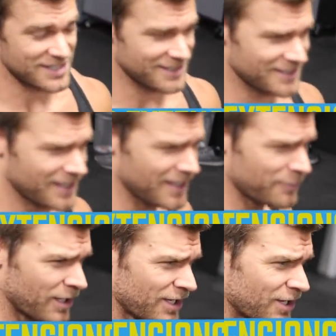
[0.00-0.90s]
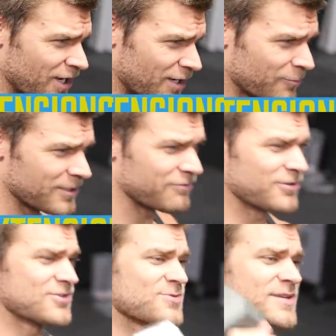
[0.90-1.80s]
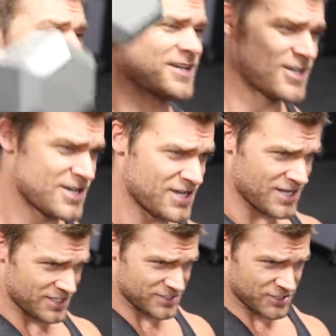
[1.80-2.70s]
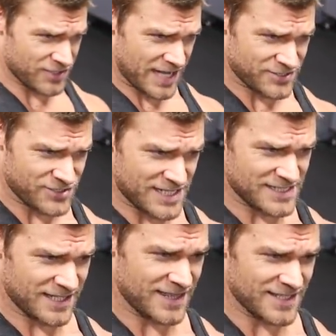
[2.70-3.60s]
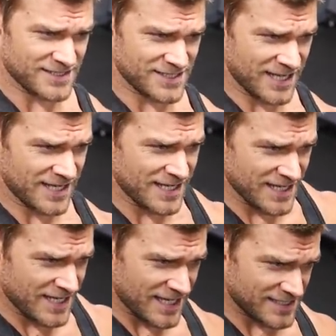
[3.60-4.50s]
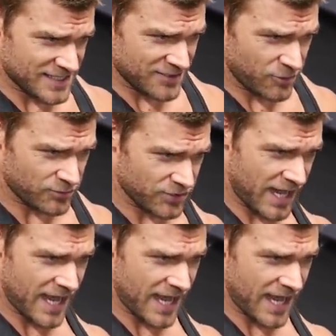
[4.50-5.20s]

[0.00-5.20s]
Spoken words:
did at the time, whenever you're doing certain exercises like this, instead of holding your